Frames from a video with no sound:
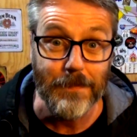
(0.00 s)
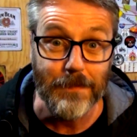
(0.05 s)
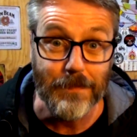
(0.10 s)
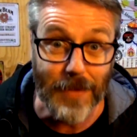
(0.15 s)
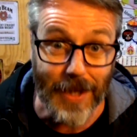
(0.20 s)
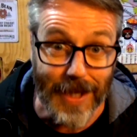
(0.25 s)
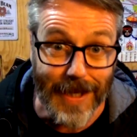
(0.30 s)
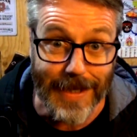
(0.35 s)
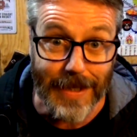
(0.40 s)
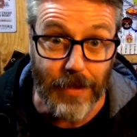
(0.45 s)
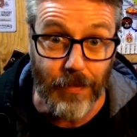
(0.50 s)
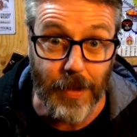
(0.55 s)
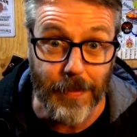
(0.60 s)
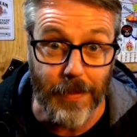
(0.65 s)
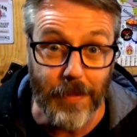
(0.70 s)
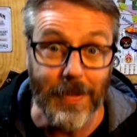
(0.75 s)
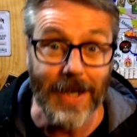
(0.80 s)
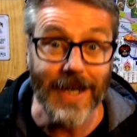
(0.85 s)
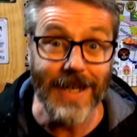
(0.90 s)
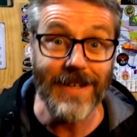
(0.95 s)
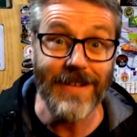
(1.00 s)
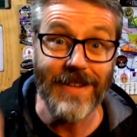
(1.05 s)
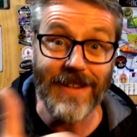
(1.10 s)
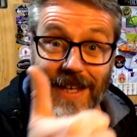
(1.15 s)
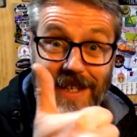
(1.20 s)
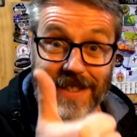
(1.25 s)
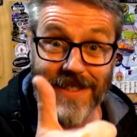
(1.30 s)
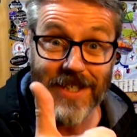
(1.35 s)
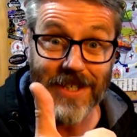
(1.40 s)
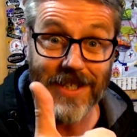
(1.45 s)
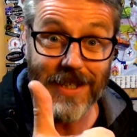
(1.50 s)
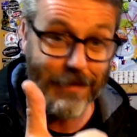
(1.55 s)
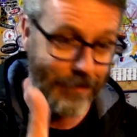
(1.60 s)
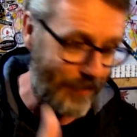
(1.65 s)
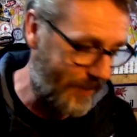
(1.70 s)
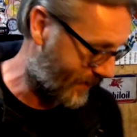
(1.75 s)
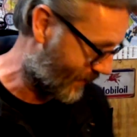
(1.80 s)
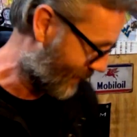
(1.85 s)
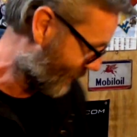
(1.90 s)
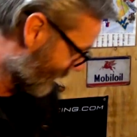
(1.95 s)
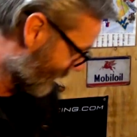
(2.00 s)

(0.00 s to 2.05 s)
Bloody ripper, mate. Thanks heaps.